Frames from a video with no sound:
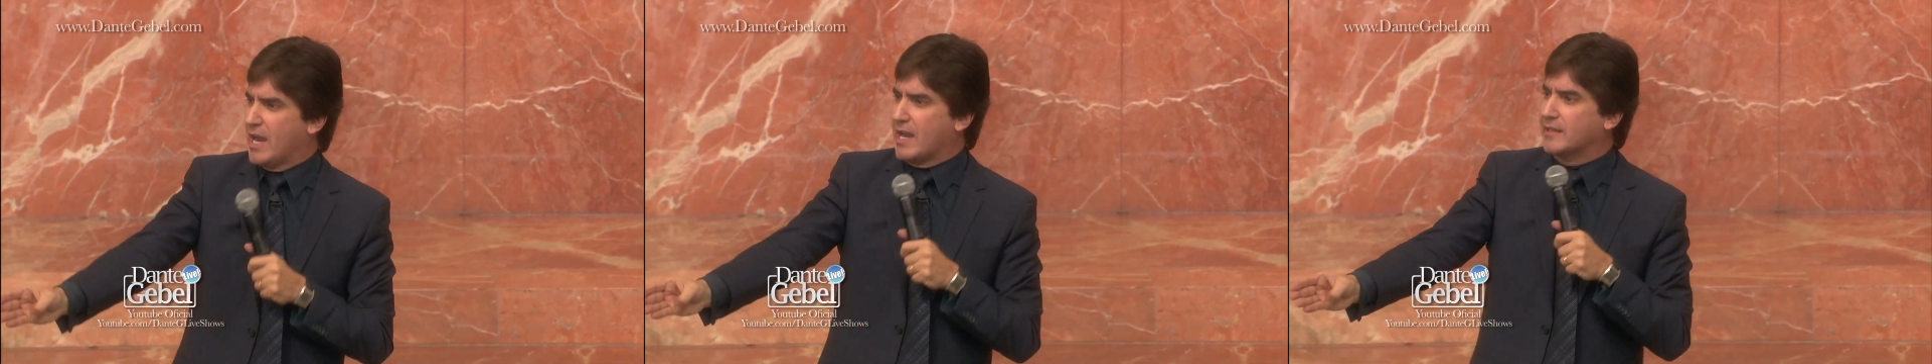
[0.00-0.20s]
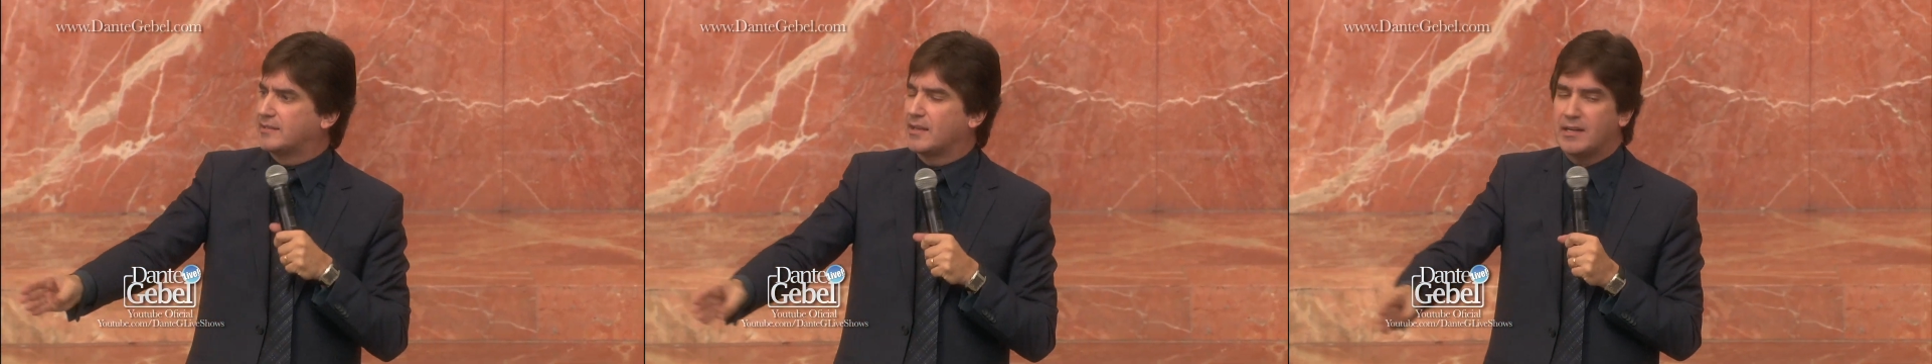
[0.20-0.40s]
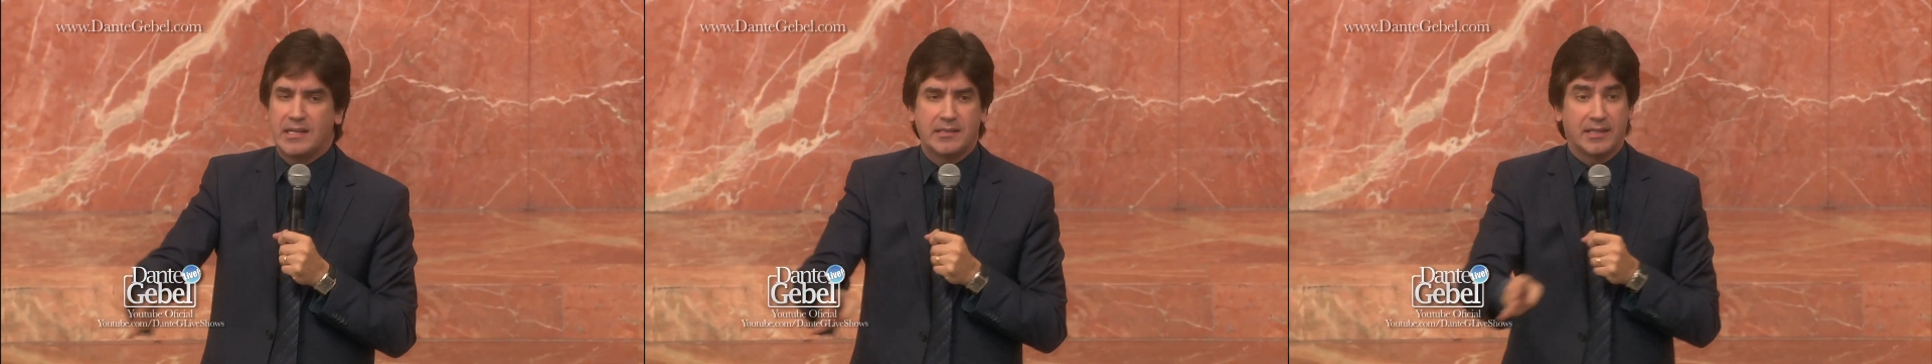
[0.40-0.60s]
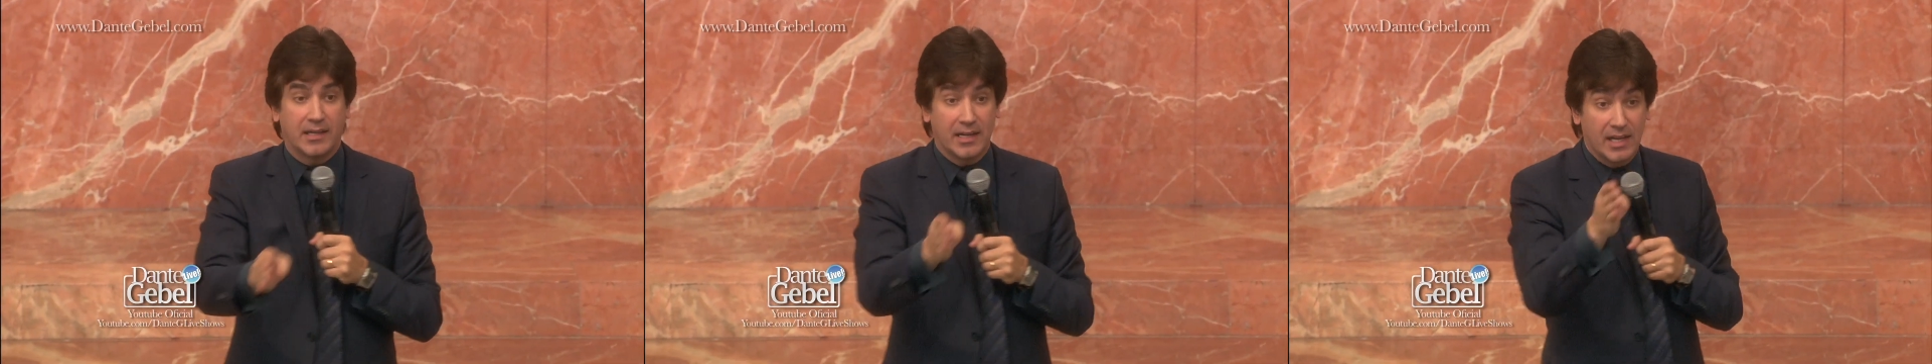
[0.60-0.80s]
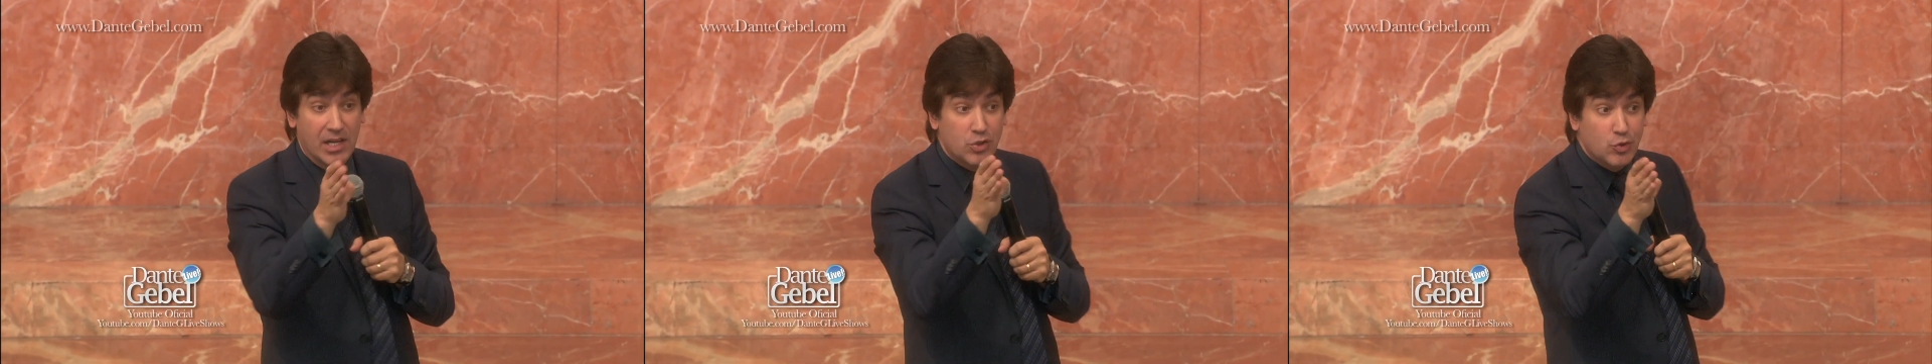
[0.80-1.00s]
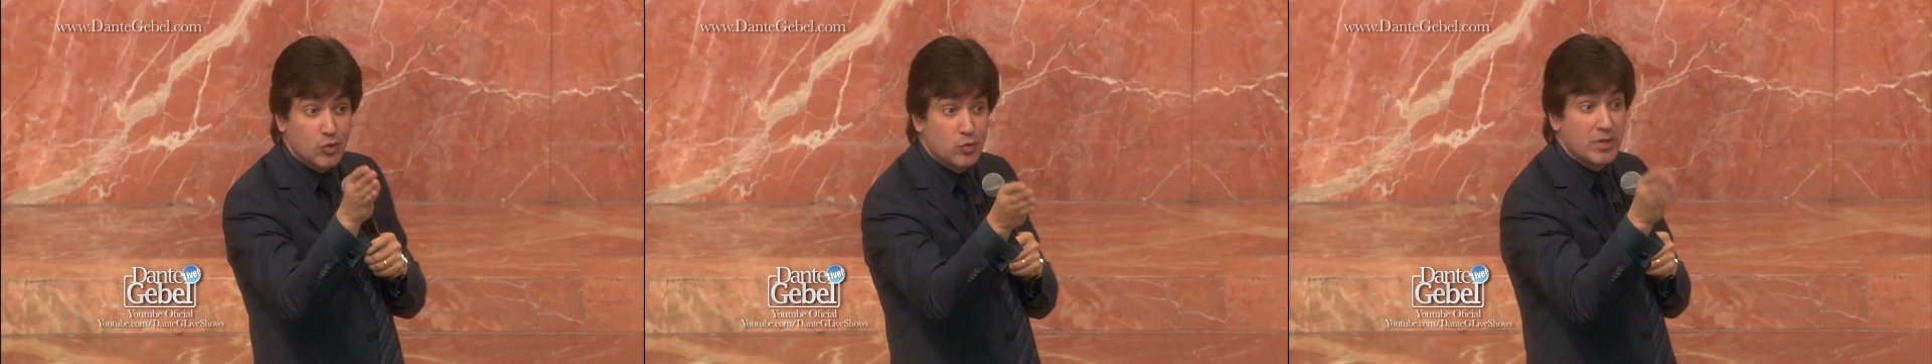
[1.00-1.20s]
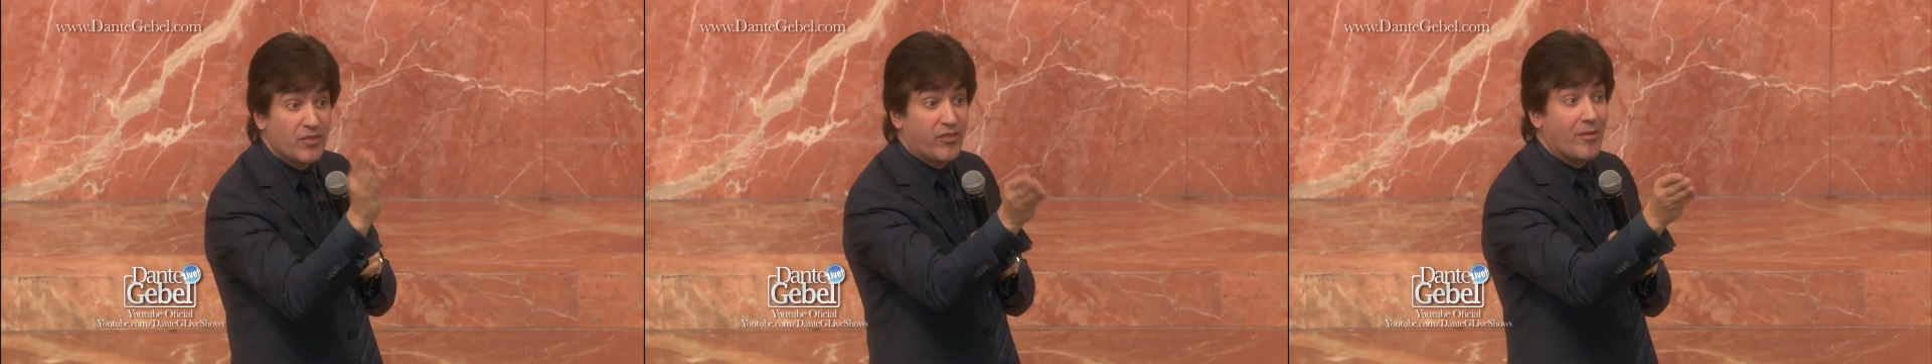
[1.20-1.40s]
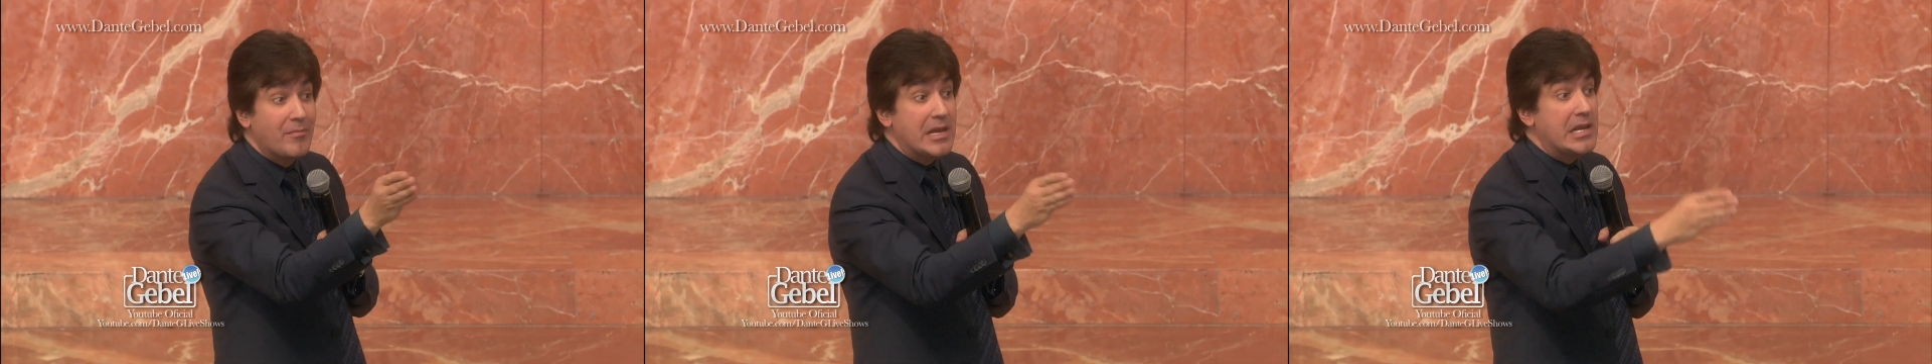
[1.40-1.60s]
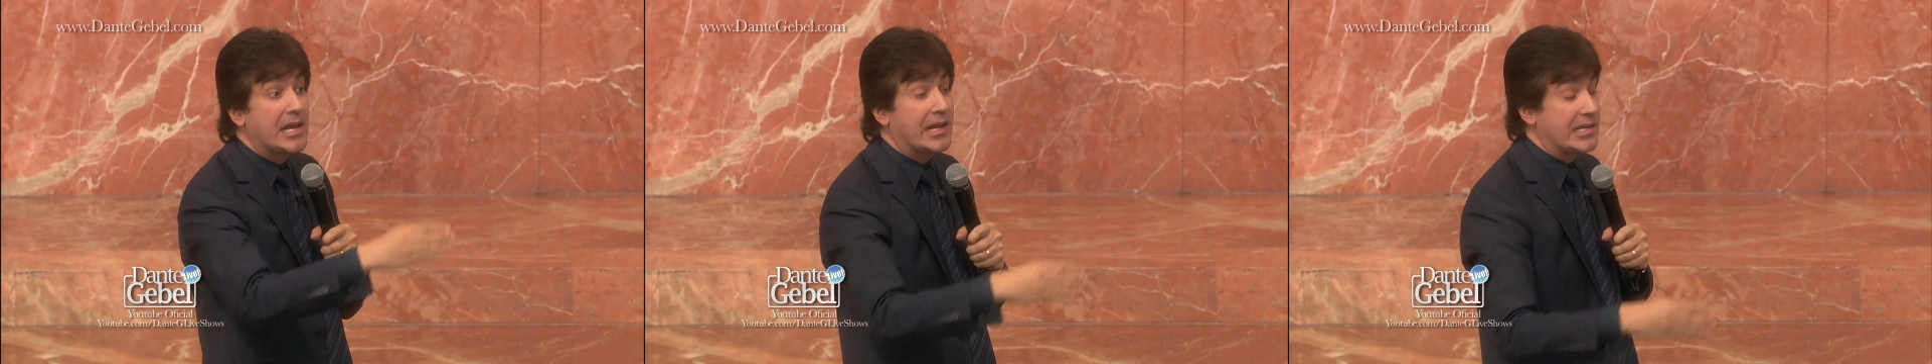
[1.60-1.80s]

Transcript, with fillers: light family that screams at you.